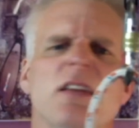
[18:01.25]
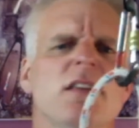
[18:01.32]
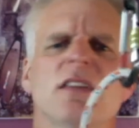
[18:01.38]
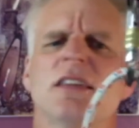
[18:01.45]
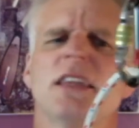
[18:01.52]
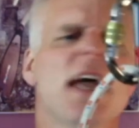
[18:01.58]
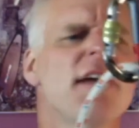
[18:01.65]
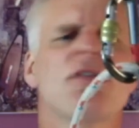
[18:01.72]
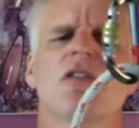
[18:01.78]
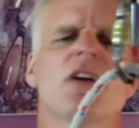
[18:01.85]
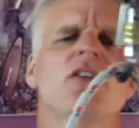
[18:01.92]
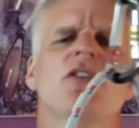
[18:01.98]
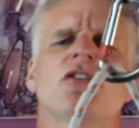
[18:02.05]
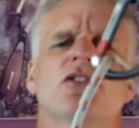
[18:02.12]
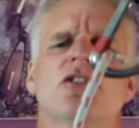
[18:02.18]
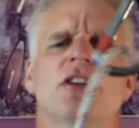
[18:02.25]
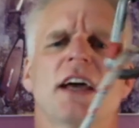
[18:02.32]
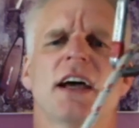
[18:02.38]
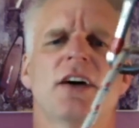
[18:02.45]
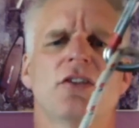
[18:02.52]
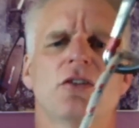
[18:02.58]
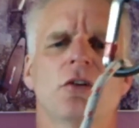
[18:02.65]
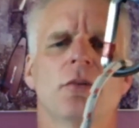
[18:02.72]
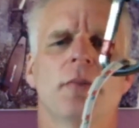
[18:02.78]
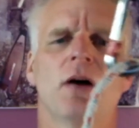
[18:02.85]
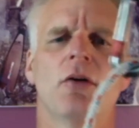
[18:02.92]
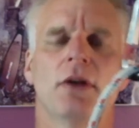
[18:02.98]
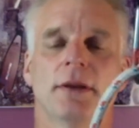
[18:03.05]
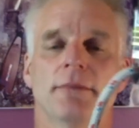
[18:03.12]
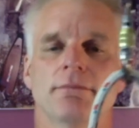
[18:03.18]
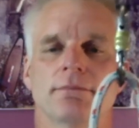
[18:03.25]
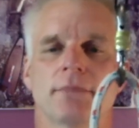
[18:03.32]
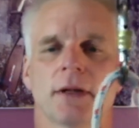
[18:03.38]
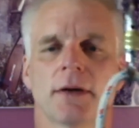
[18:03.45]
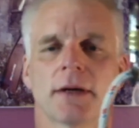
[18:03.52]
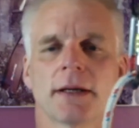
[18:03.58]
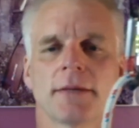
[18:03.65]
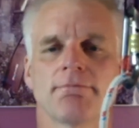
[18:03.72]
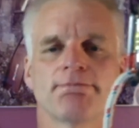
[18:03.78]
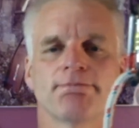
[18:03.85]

never understood how to do a bowline. Okay,